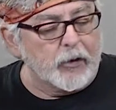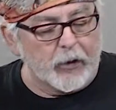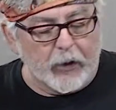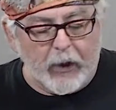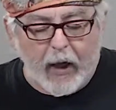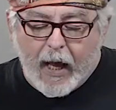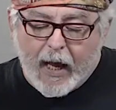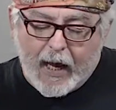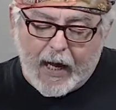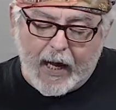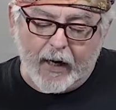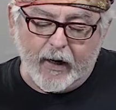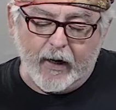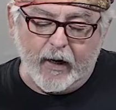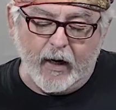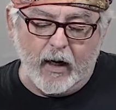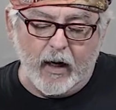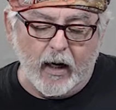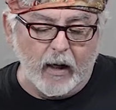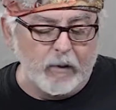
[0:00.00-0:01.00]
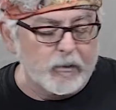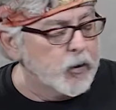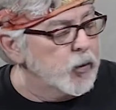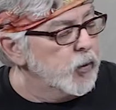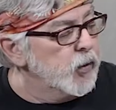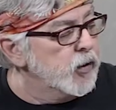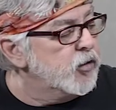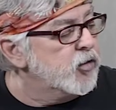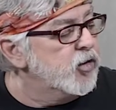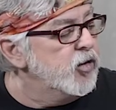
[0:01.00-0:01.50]
that, I'm
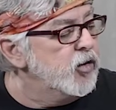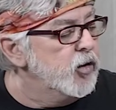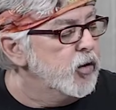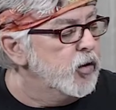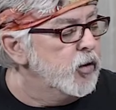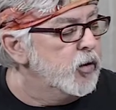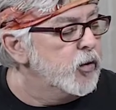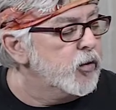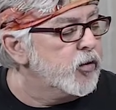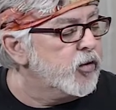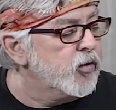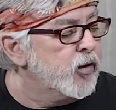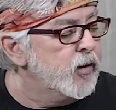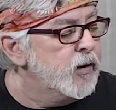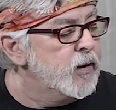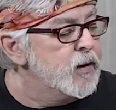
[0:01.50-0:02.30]
going to use